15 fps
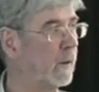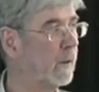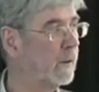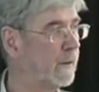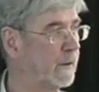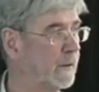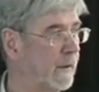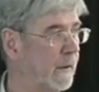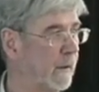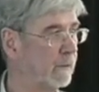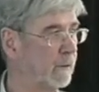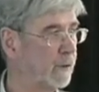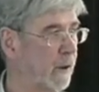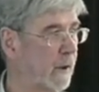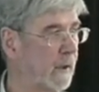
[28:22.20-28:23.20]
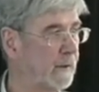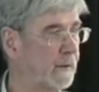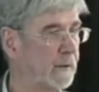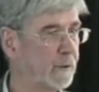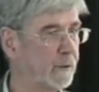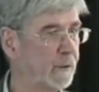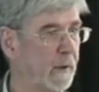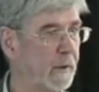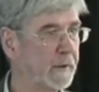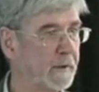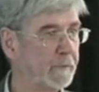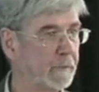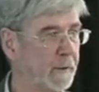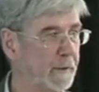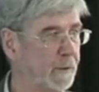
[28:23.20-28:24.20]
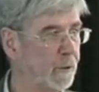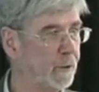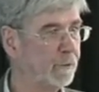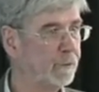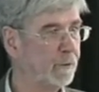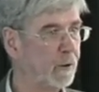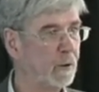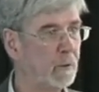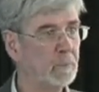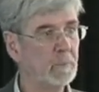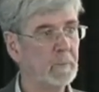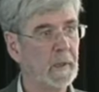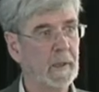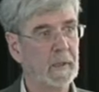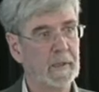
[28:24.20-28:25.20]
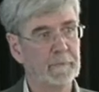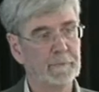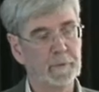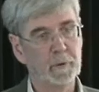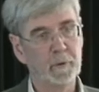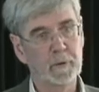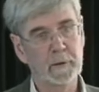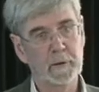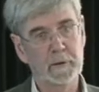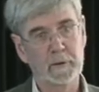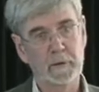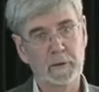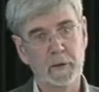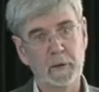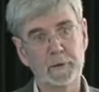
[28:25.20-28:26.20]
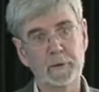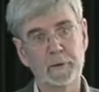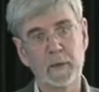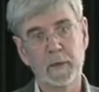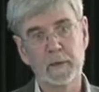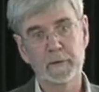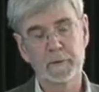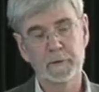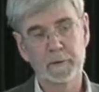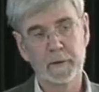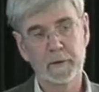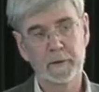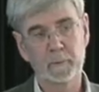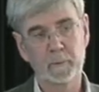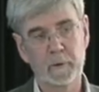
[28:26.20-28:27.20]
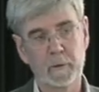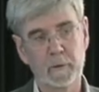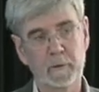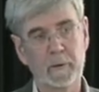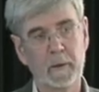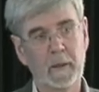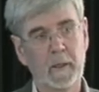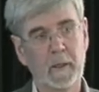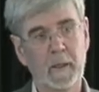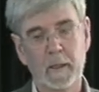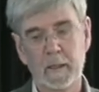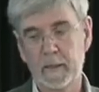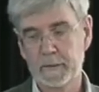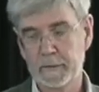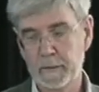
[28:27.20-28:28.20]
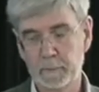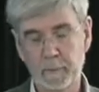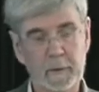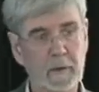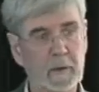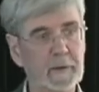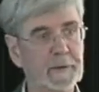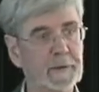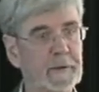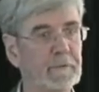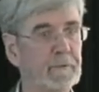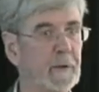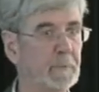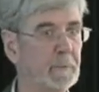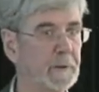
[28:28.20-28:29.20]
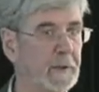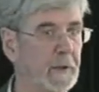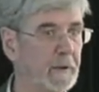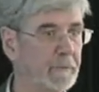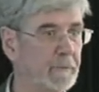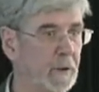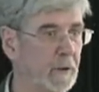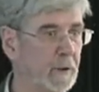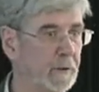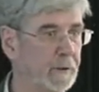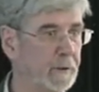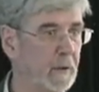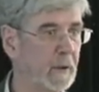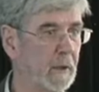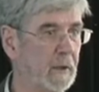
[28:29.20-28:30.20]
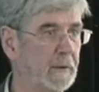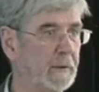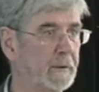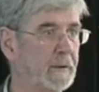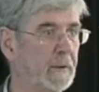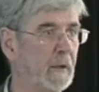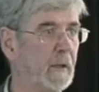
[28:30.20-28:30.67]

the sea level rise is relatively uniform, and if you look at the coastlines around the world, something like 70% of the coastlines